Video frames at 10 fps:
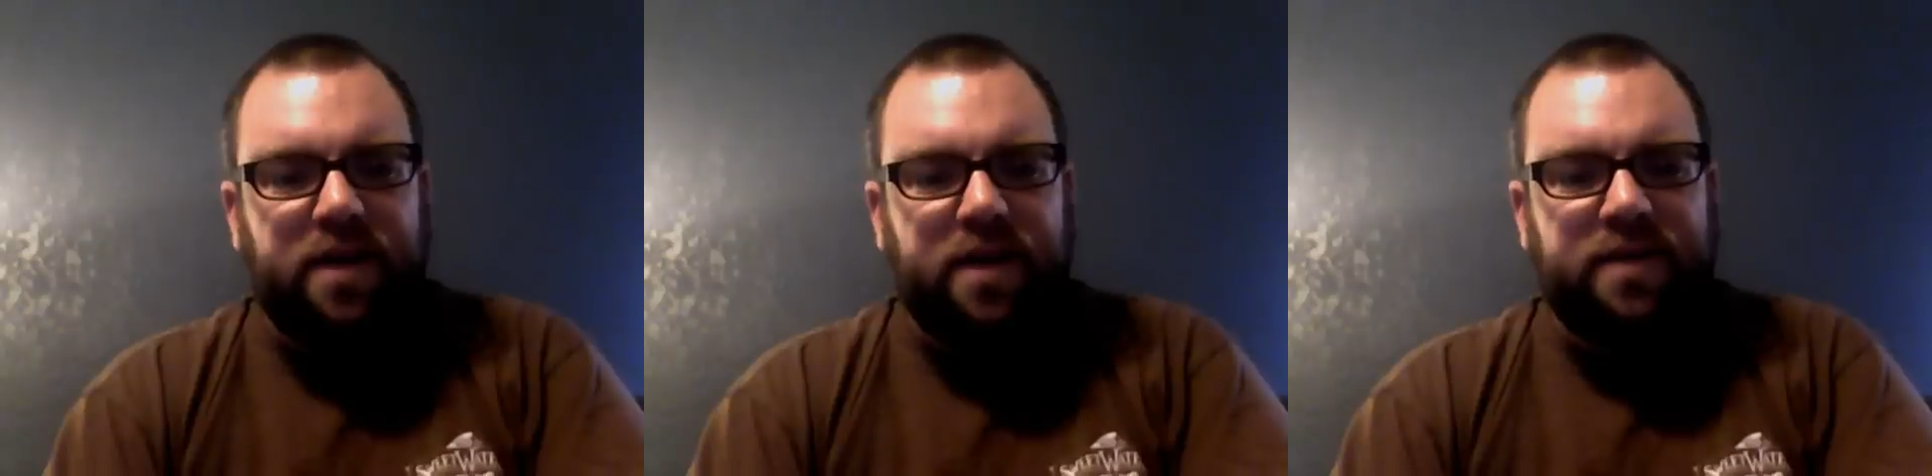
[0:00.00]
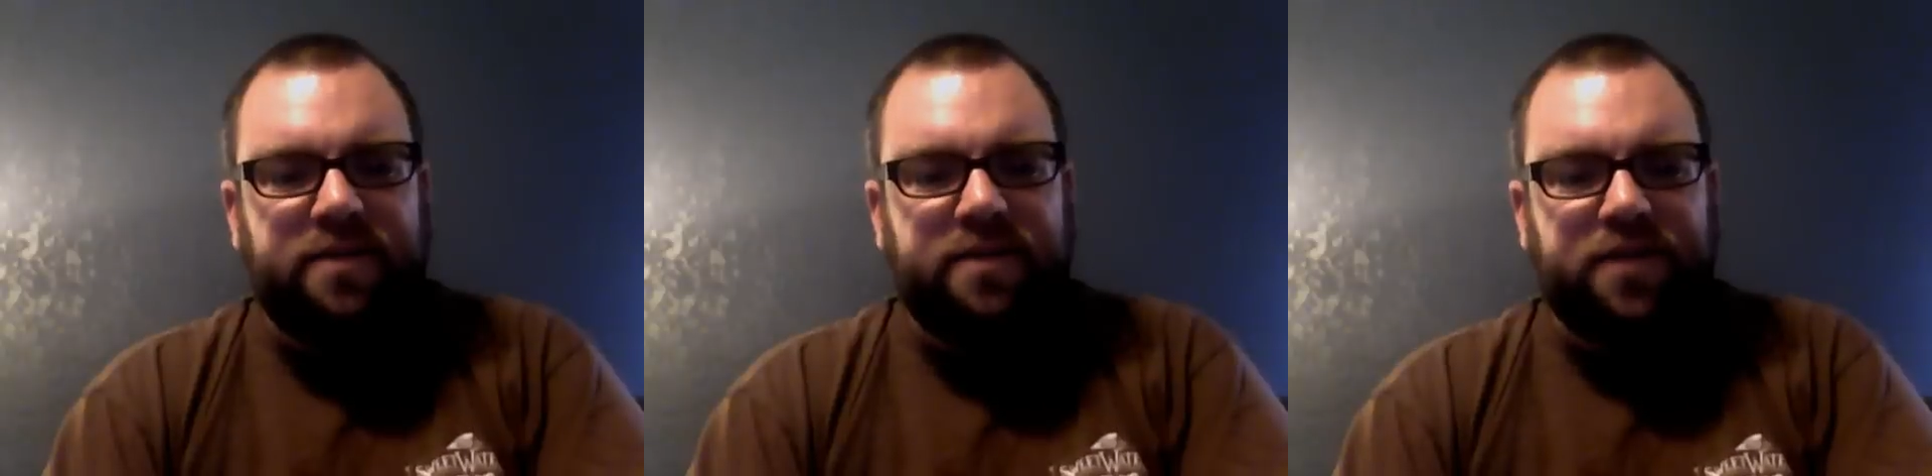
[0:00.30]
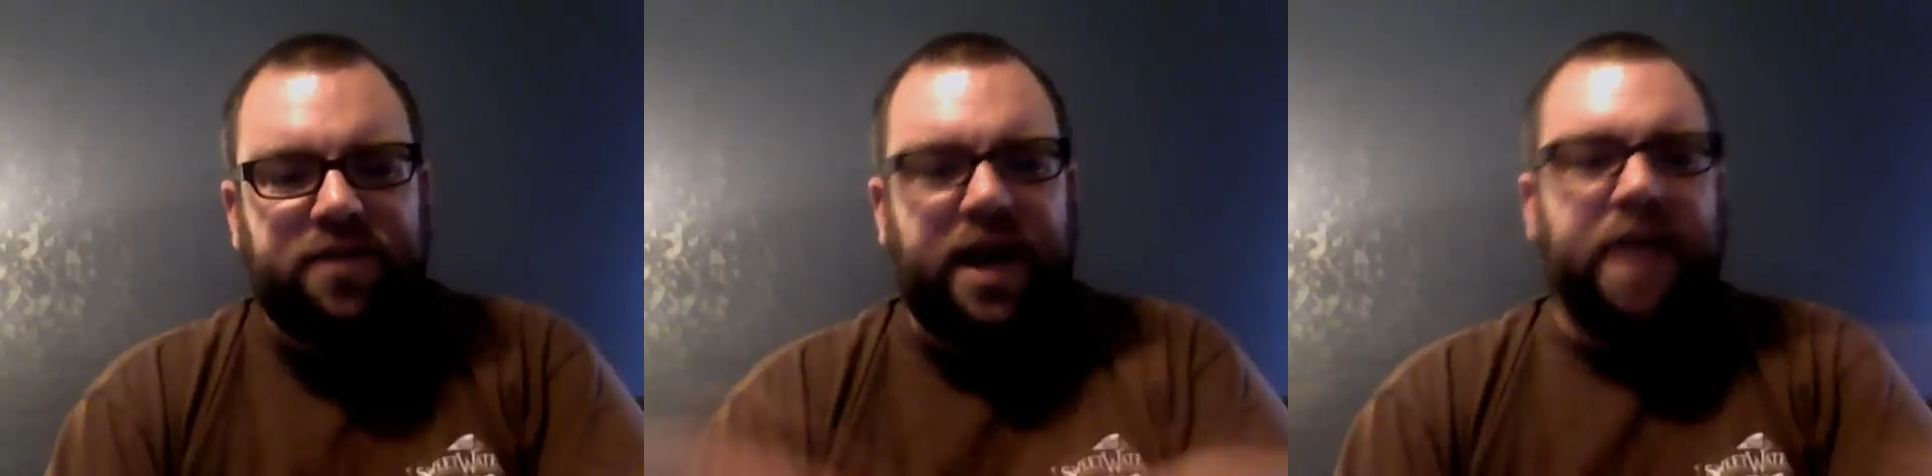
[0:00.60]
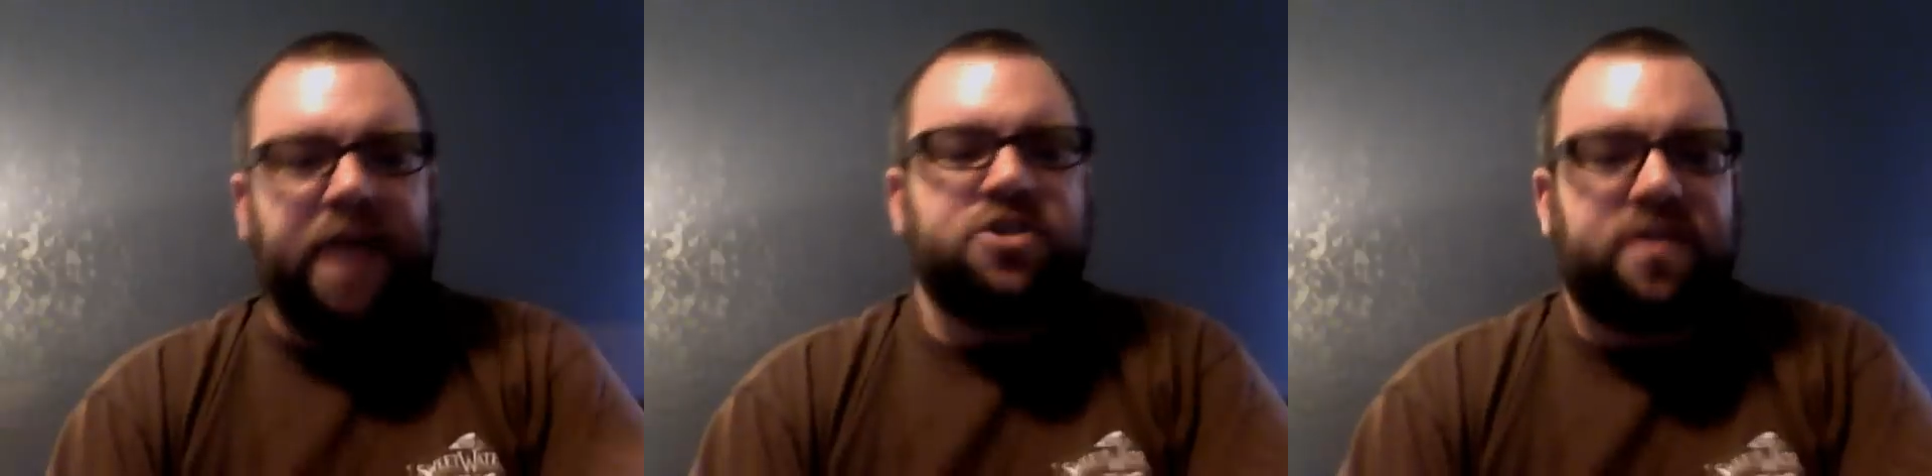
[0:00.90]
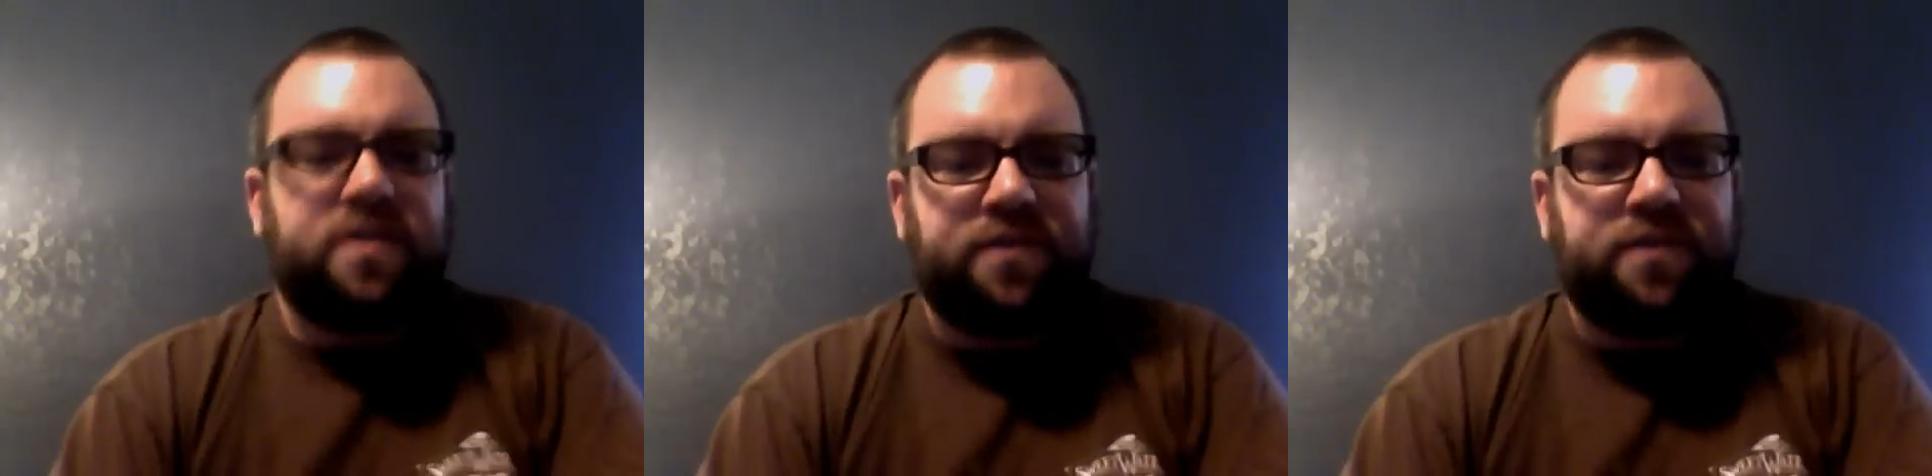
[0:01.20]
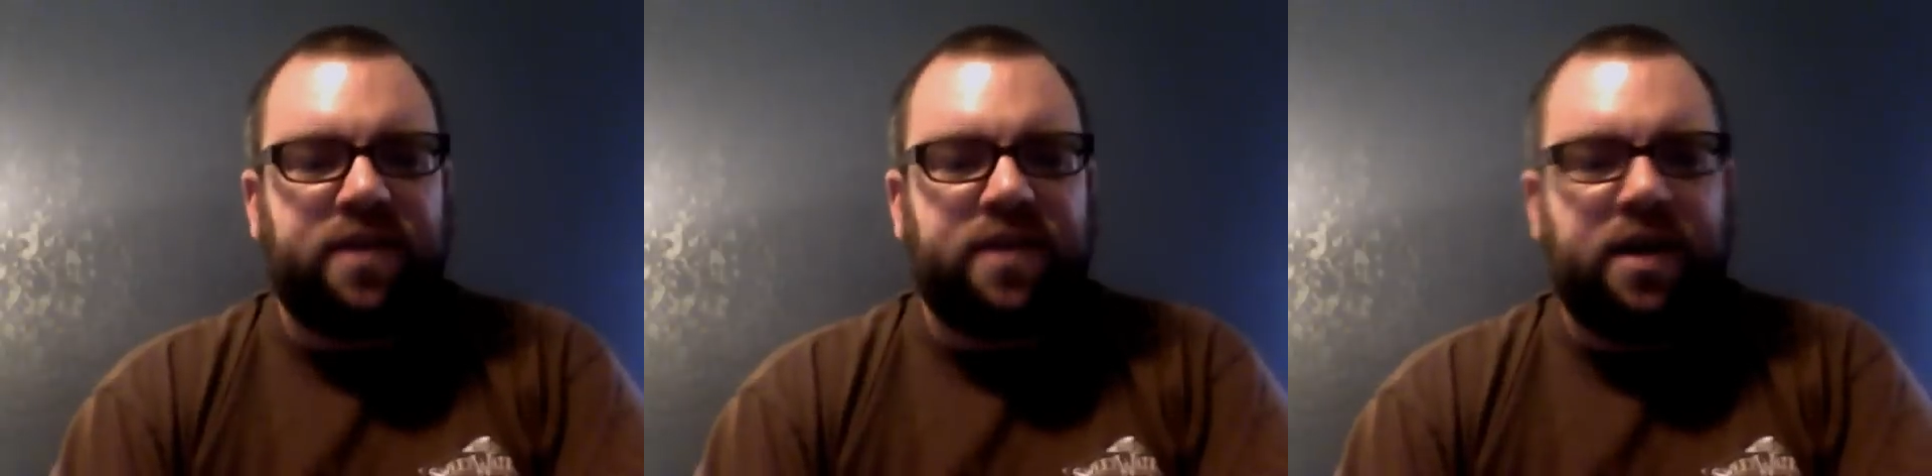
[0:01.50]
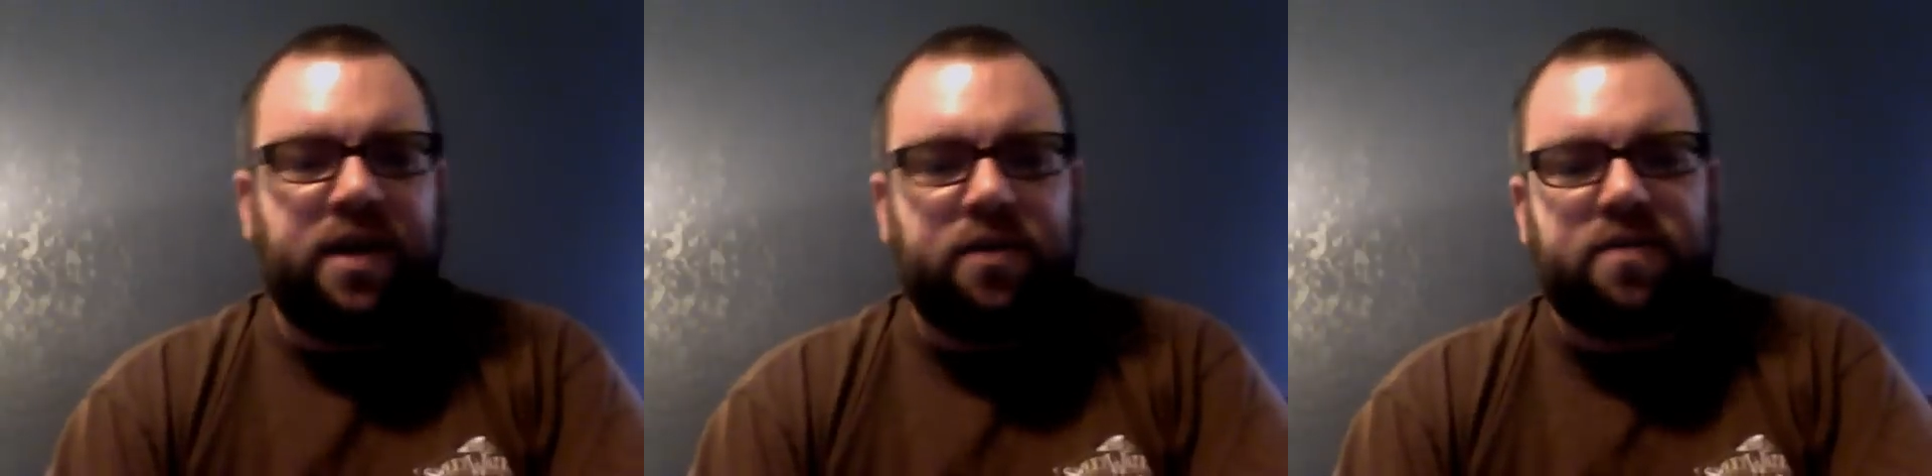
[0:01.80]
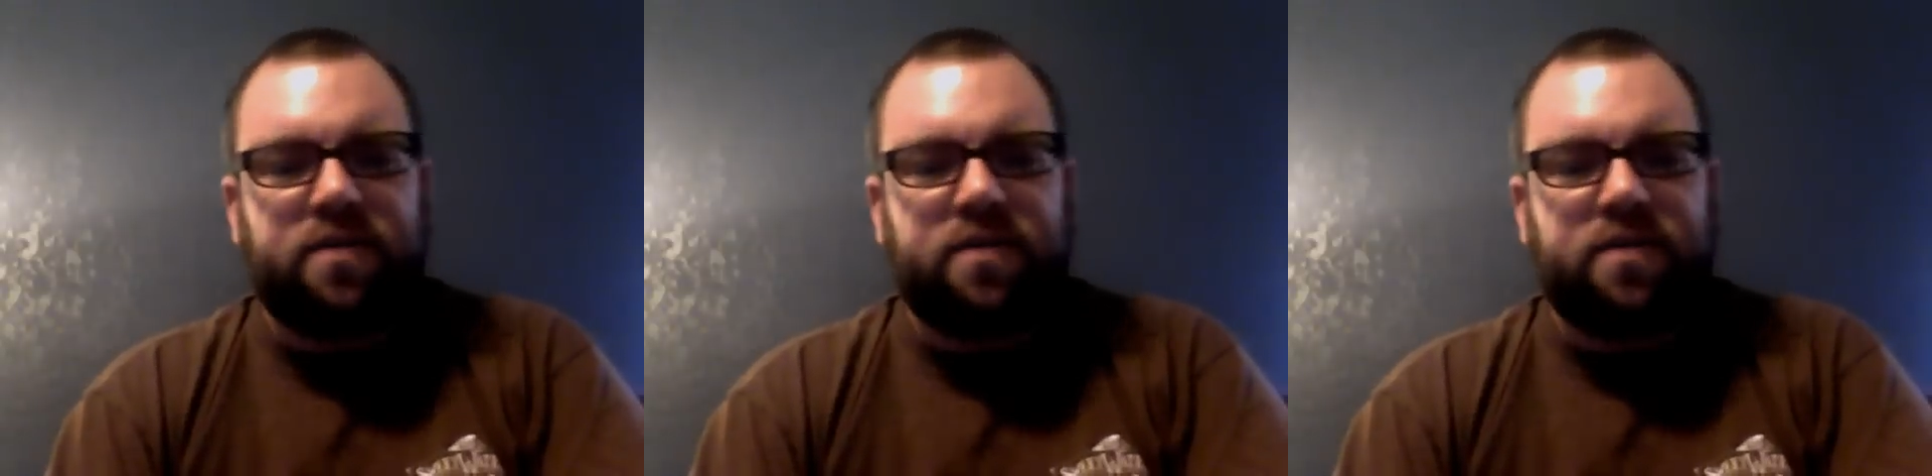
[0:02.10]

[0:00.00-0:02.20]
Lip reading: the different ages of tequilas.